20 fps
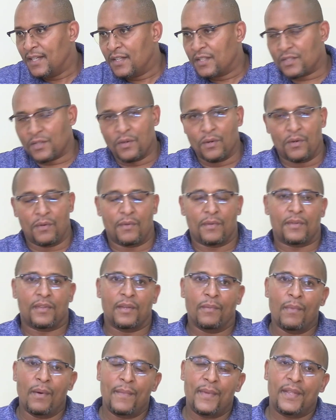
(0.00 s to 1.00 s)
So
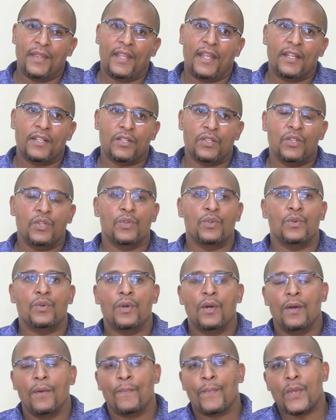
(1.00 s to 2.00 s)
the moment that
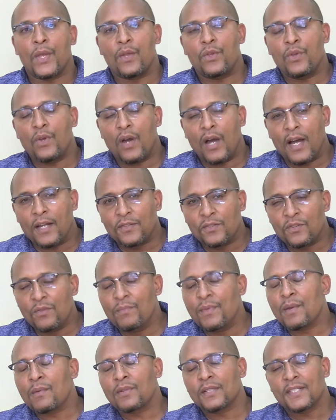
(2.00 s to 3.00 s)
you are
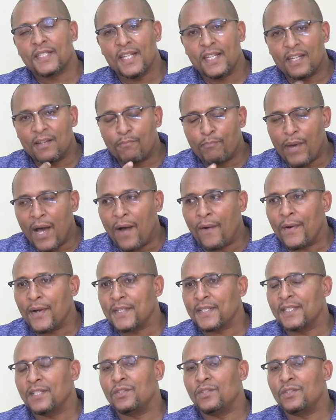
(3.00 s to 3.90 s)
assuming certain powers